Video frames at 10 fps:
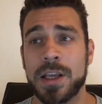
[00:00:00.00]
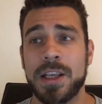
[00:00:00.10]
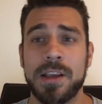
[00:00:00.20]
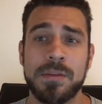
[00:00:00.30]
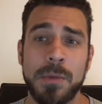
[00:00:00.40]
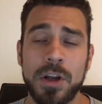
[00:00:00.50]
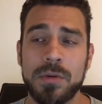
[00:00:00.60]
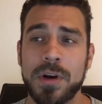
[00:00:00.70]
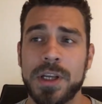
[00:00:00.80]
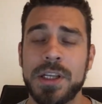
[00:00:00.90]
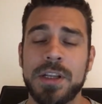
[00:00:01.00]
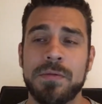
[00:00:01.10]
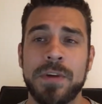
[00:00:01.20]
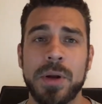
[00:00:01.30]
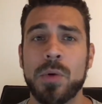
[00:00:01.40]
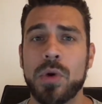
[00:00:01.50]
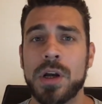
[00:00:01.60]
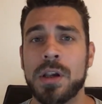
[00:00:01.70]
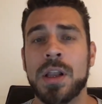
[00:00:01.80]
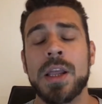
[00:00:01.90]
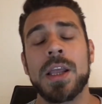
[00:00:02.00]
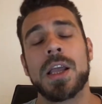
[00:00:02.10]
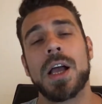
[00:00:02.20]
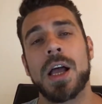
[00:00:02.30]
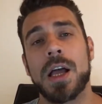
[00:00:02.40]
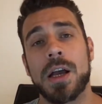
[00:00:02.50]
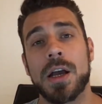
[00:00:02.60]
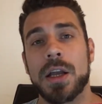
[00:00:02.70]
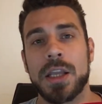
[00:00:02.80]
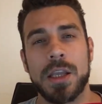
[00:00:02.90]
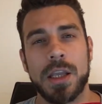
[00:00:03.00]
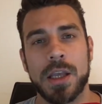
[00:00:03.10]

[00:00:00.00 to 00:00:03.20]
like against Manuwa, he did very well uh,